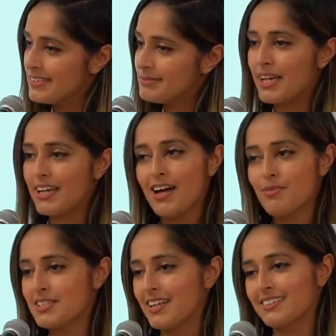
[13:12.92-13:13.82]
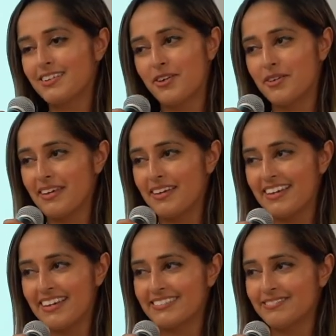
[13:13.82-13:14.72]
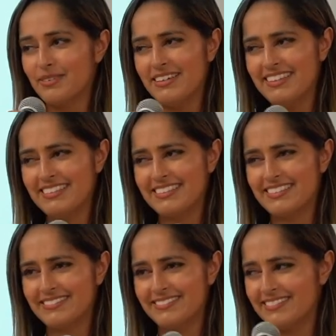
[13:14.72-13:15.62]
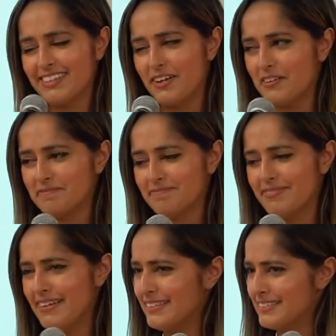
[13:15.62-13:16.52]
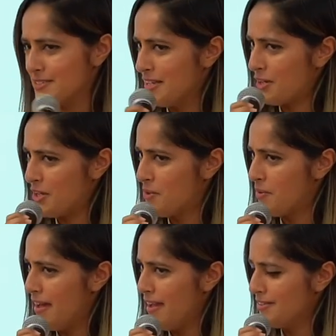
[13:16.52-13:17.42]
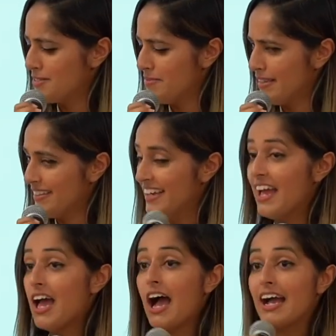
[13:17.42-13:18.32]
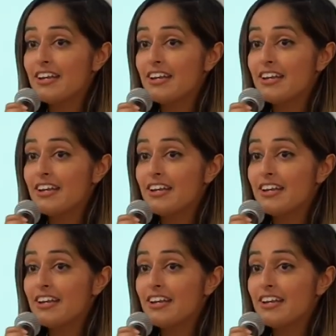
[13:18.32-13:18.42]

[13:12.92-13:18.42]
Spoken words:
my gut was like, no, you can't. What? No. What? Isn't there QA or something? I